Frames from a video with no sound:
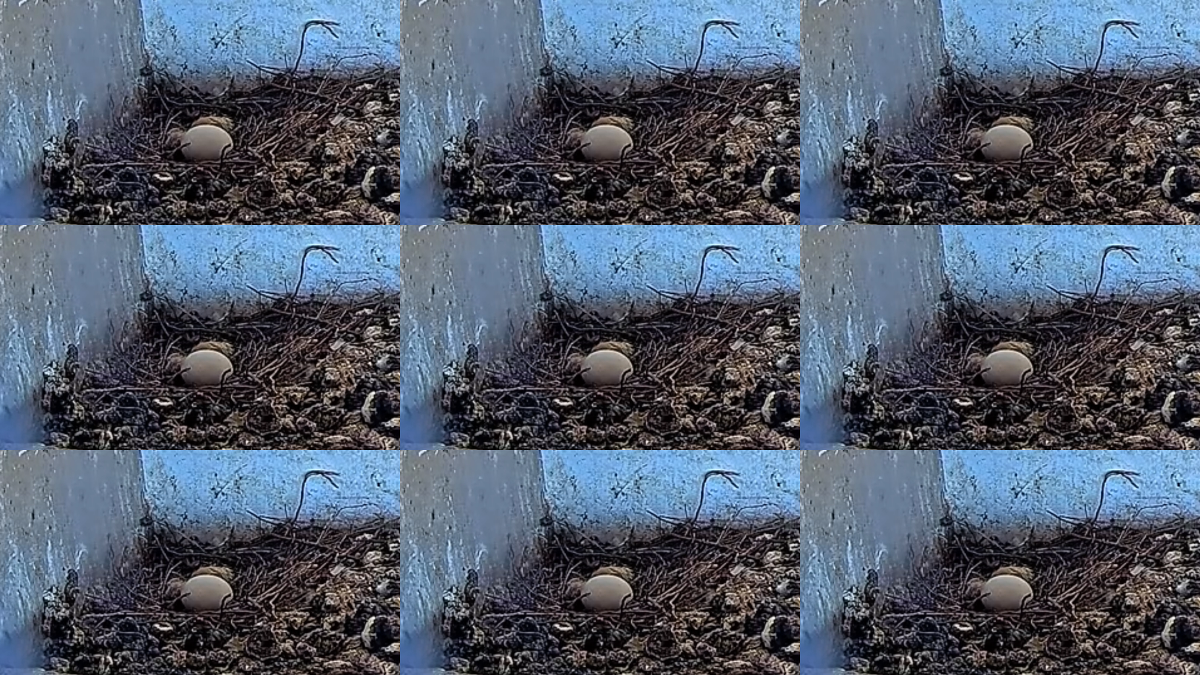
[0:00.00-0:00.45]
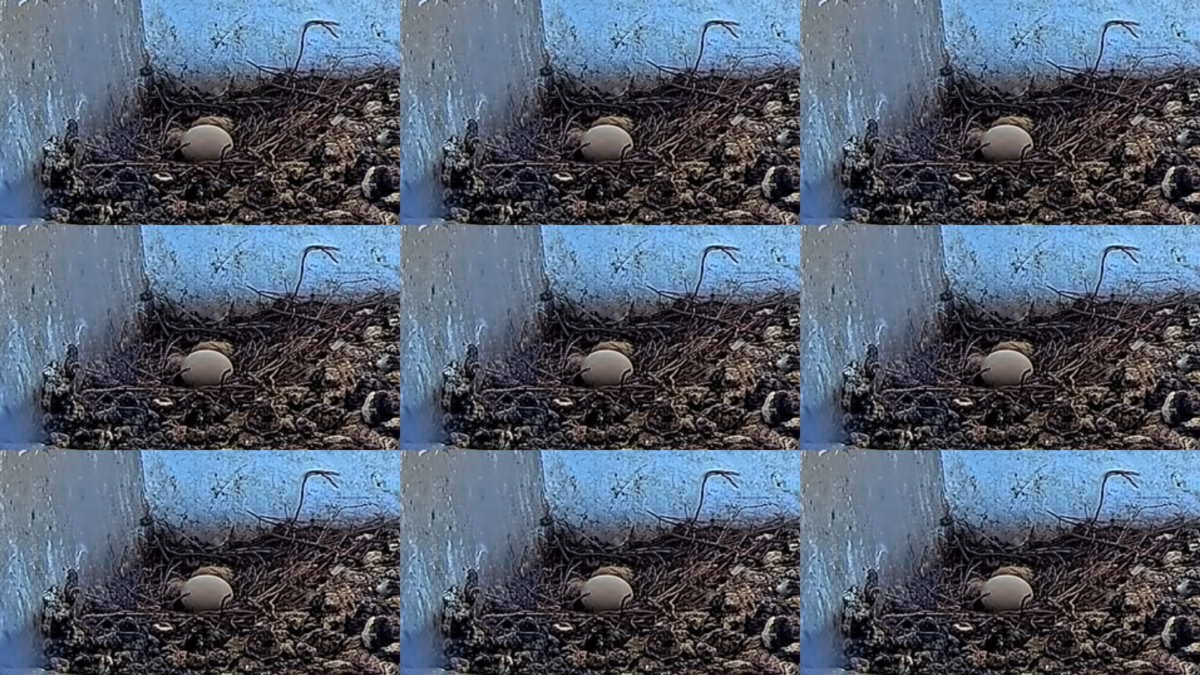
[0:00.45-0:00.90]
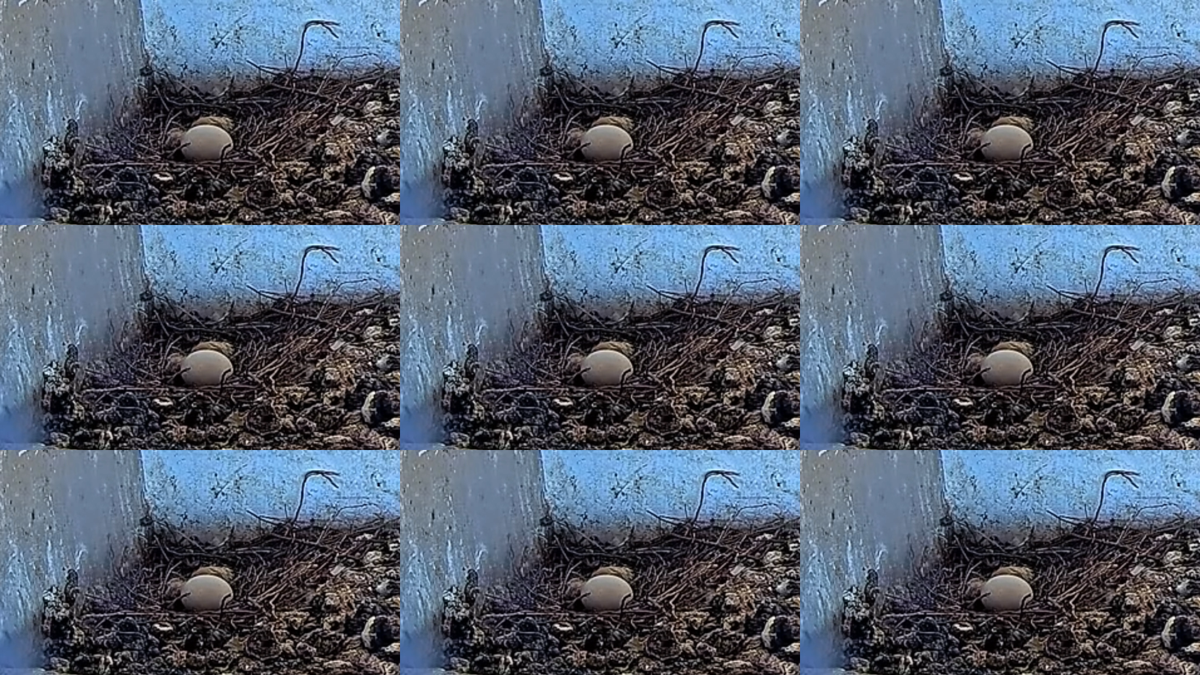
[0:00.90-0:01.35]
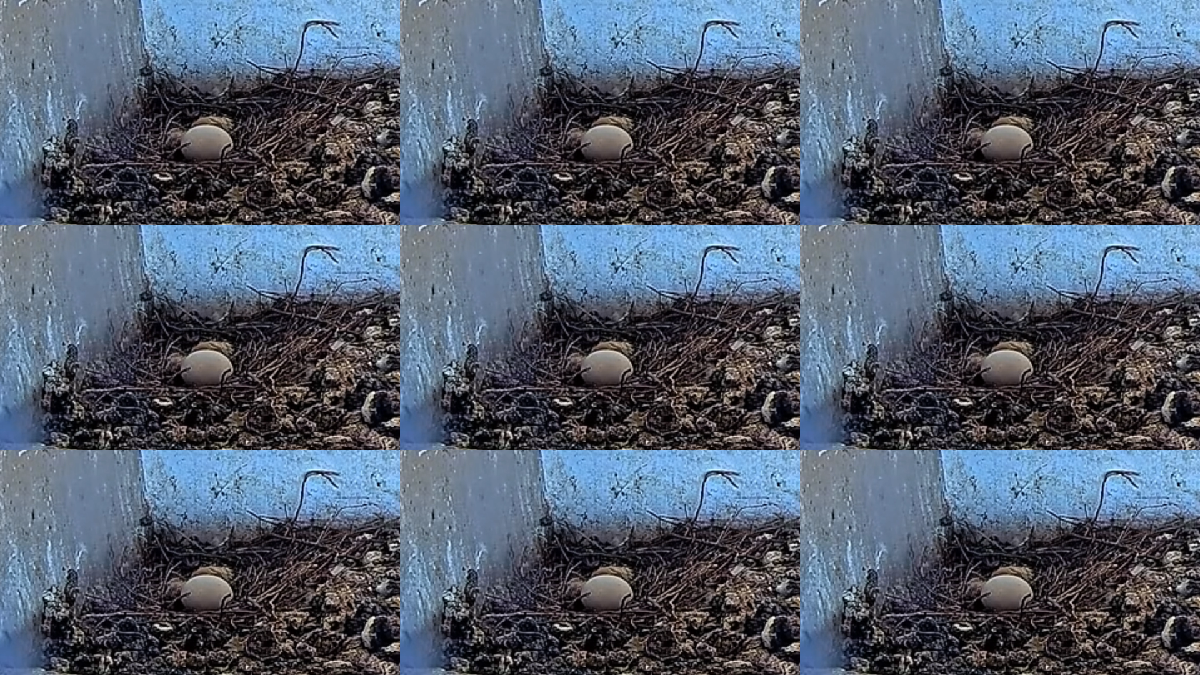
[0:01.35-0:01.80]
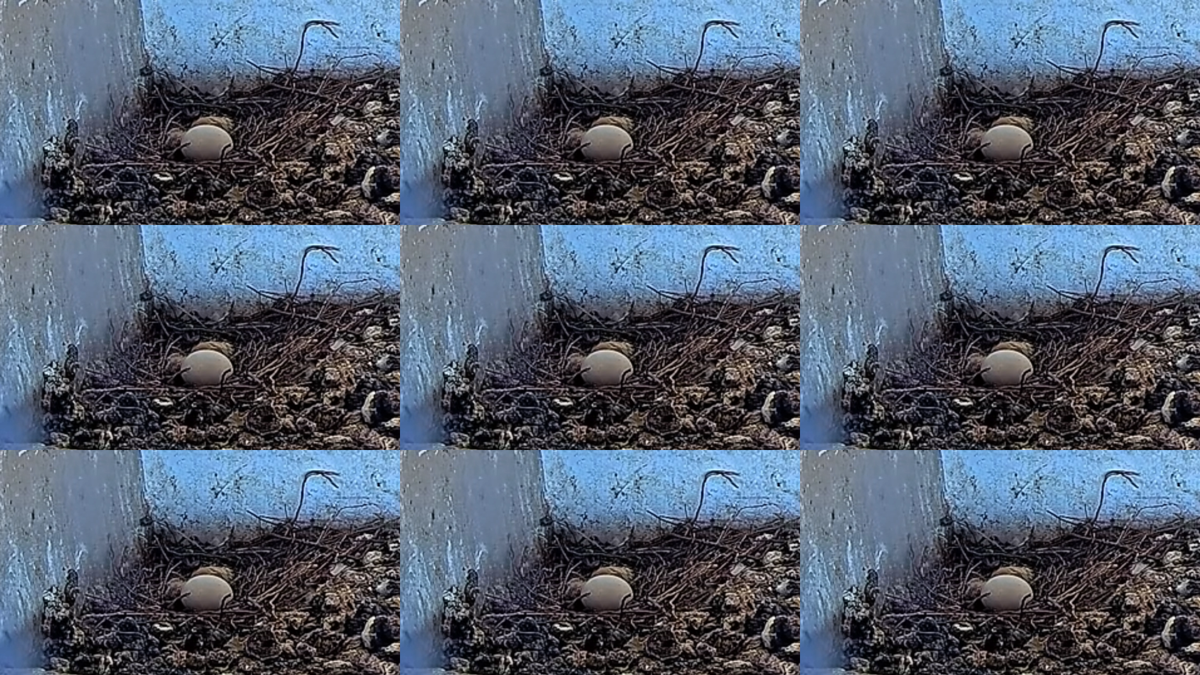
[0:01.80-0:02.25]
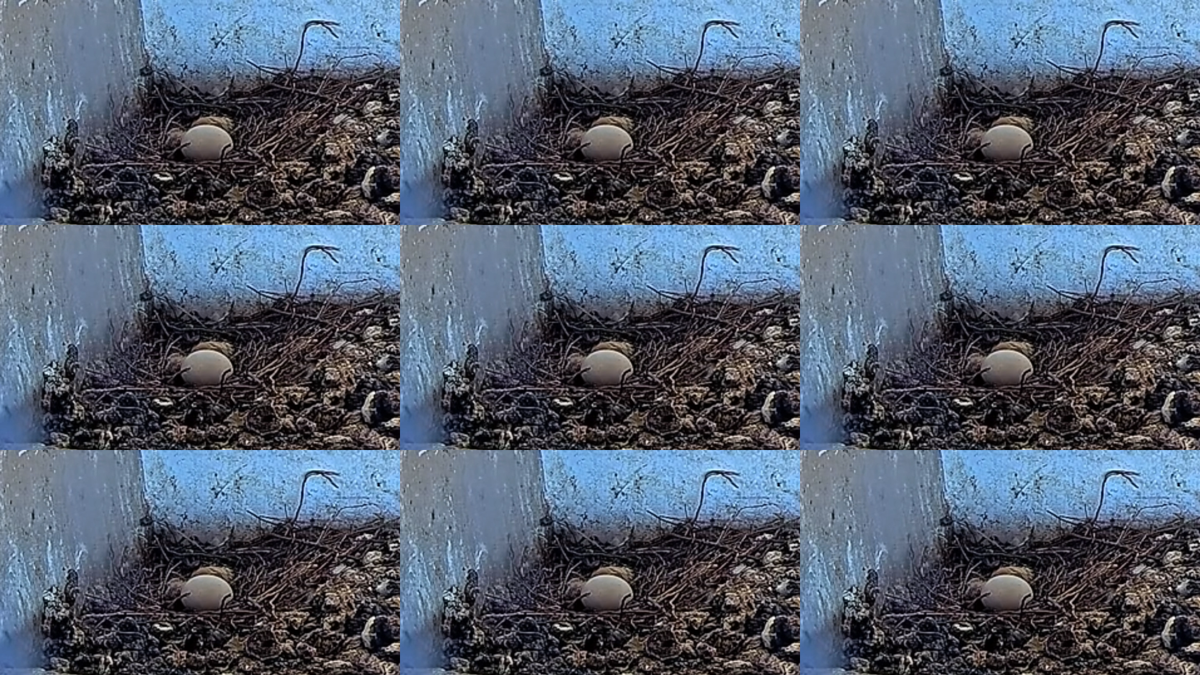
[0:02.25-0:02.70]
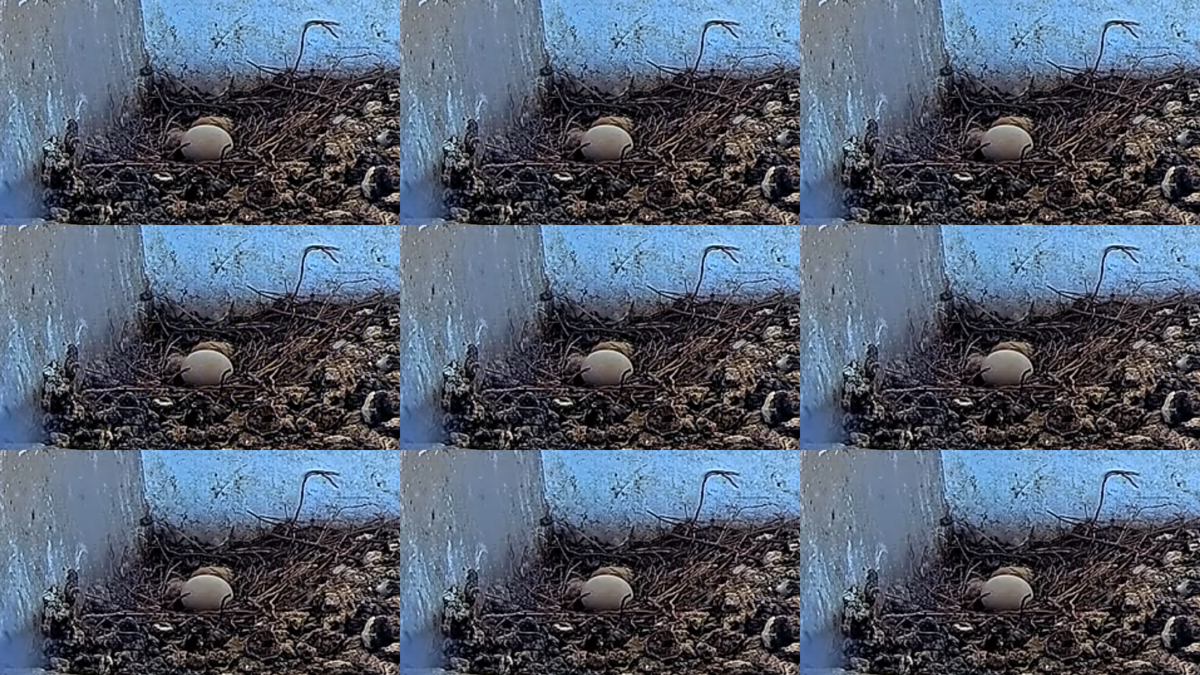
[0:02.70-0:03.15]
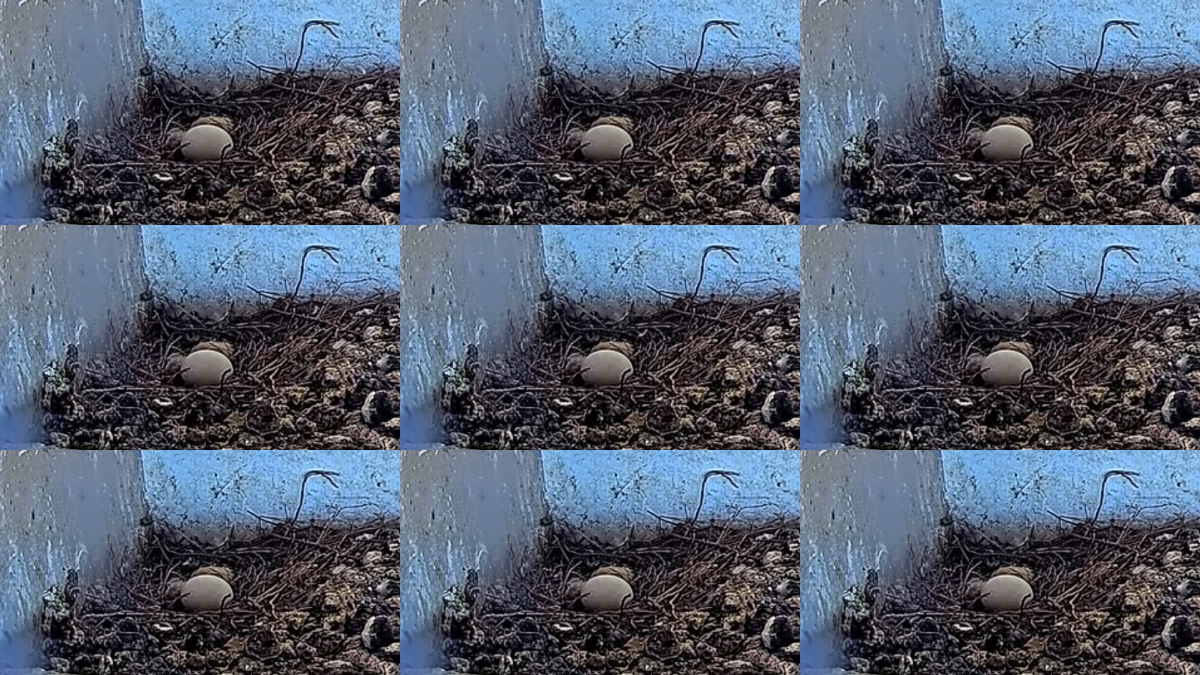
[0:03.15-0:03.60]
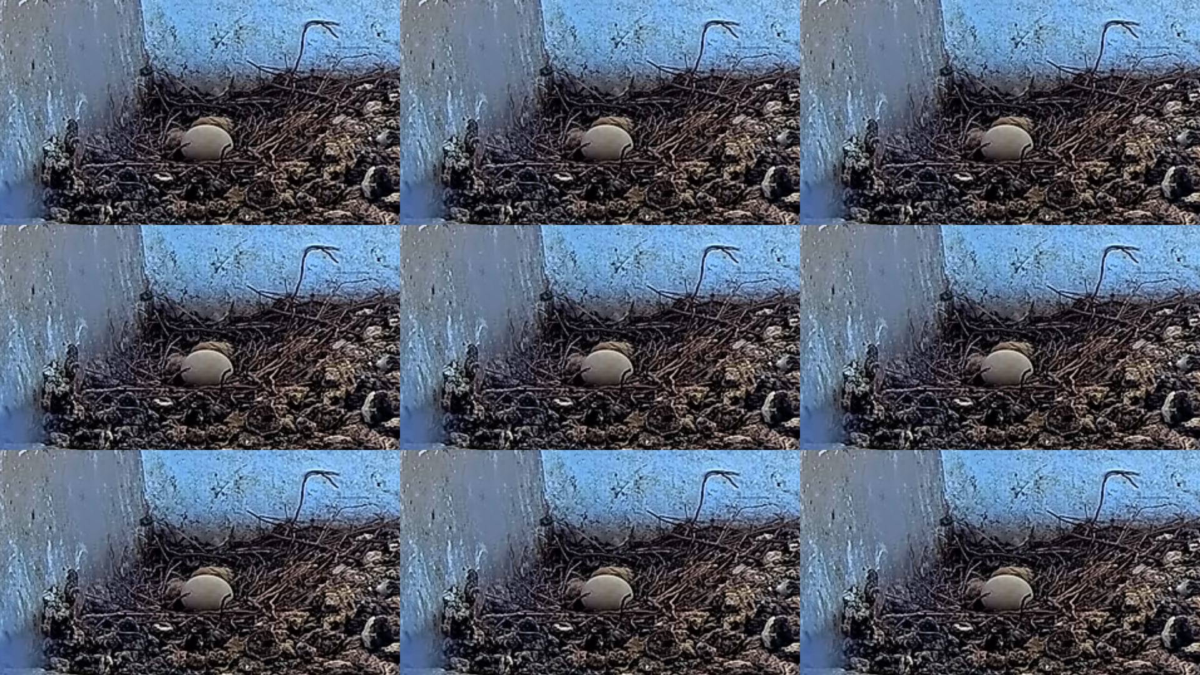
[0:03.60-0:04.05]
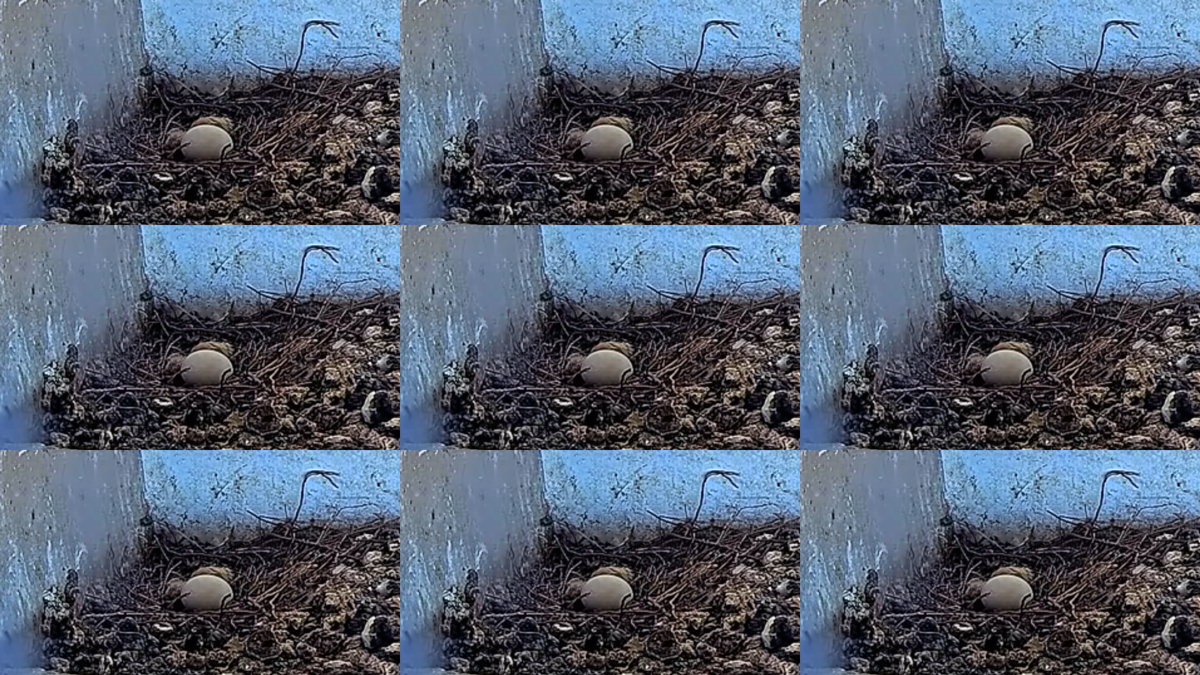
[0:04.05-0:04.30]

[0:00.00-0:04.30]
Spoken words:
(no speaker visible)